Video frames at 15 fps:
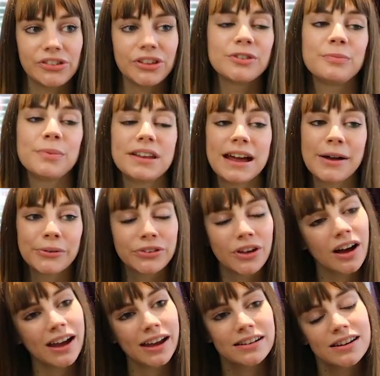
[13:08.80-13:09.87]
instead of being
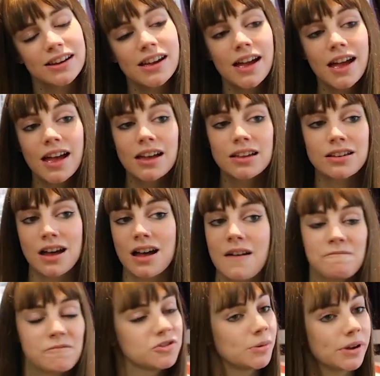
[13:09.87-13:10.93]
outside
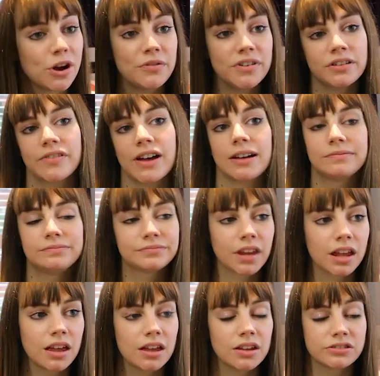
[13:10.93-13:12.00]
um, so I got rid of that
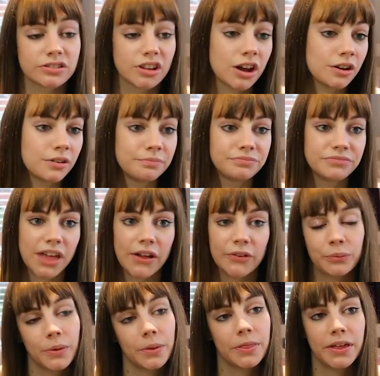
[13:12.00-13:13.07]
so
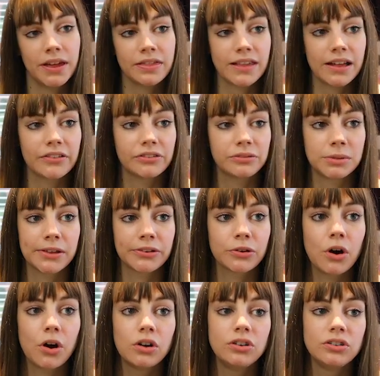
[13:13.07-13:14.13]
that's one thing that's that's
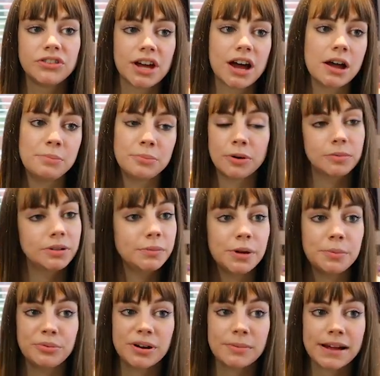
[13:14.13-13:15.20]
gone that I probably
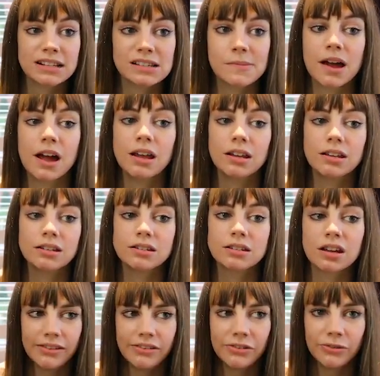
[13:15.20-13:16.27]
won't bring back to my island
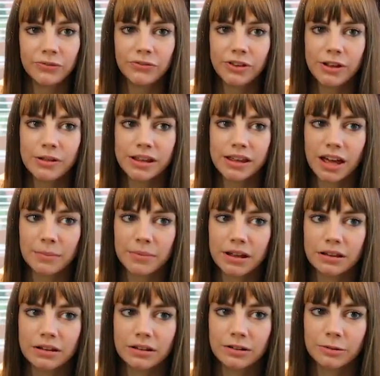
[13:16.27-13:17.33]
it's slowly coming
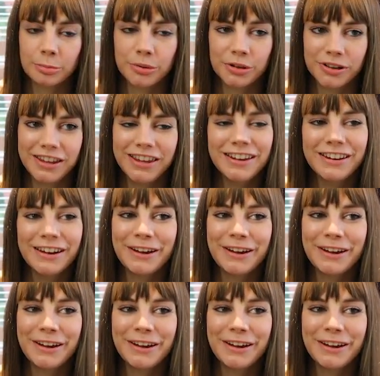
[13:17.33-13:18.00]
along but you